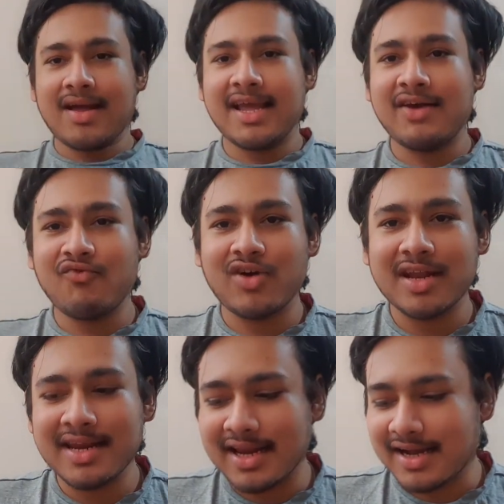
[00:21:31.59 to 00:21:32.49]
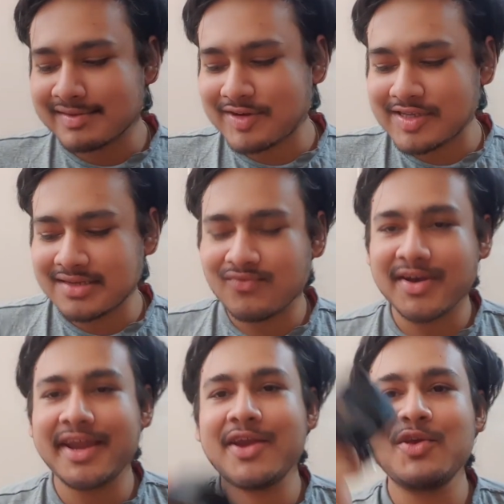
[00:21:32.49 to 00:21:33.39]
I have one last reason
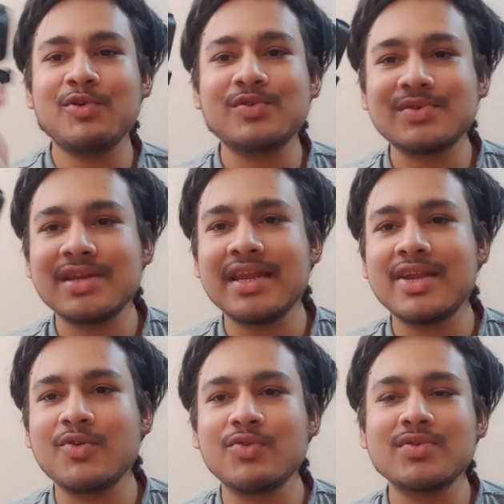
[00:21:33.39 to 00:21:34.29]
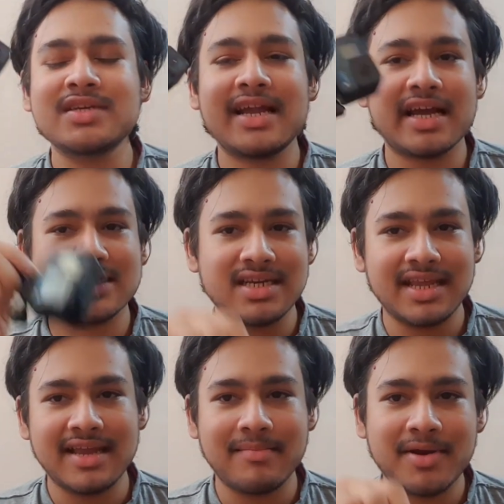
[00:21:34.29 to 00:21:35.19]
why do you need to use an action
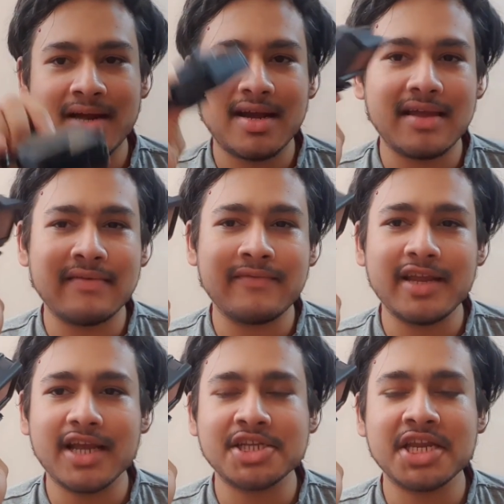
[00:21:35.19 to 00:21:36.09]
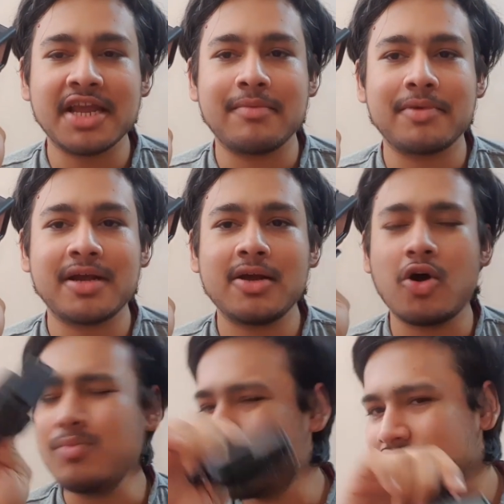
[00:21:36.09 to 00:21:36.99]
camera. Every action camera,
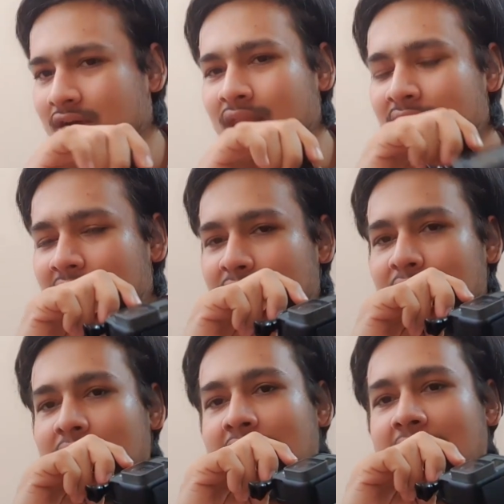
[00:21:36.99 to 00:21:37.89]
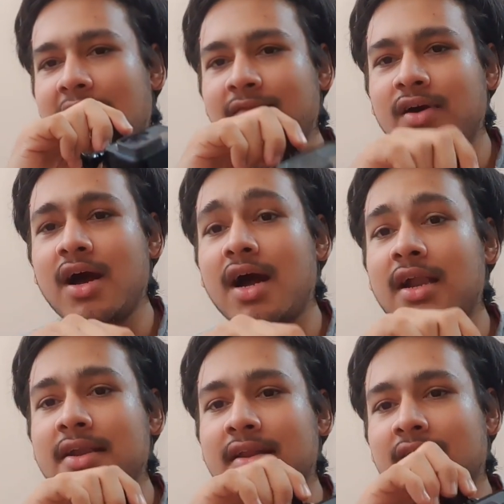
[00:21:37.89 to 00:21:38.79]
almost all, have a
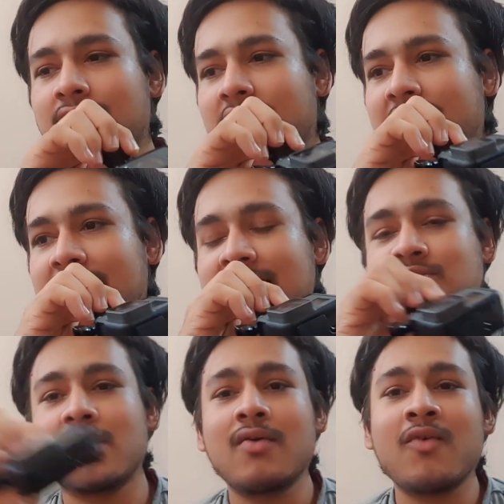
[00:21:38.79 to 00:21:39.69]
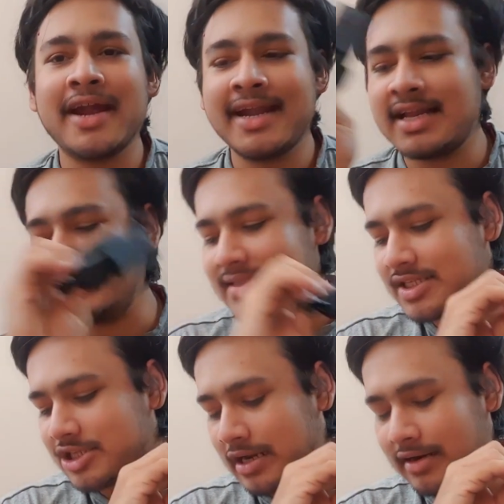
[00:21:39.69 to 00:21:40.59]
ultra wide lens or a wide lens in
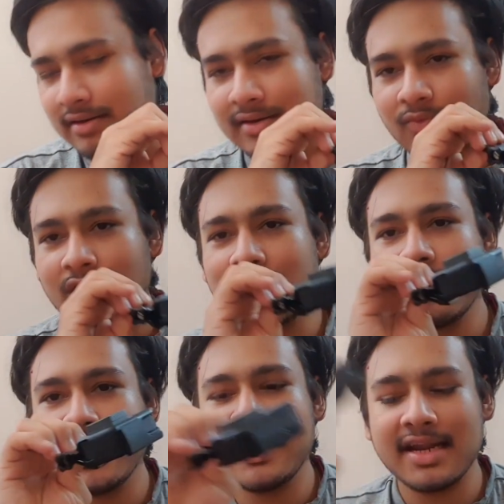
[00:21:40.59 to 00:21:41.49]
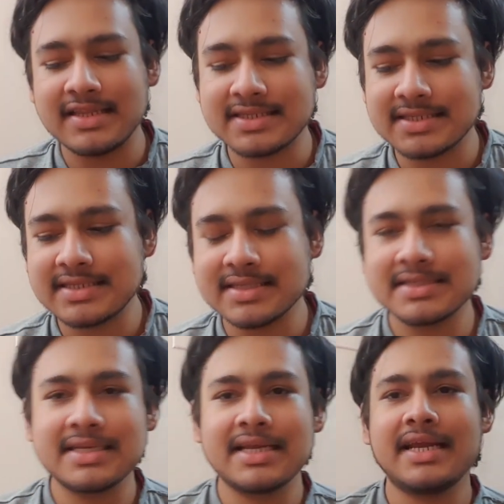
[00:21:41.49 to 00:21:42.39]
general. What a wide lens is,
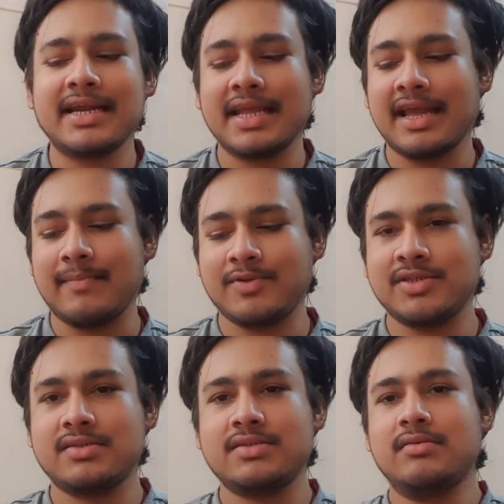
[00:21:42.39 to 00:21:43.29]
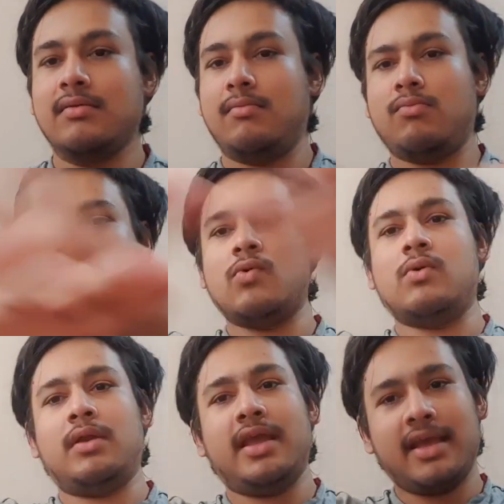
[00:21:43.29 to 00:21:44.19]
it captures more
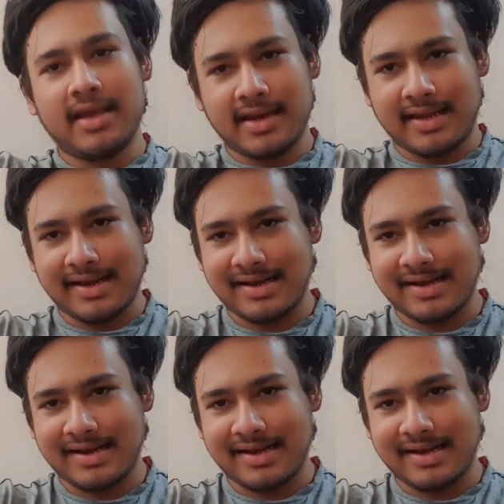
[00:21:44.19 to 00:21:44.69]
area.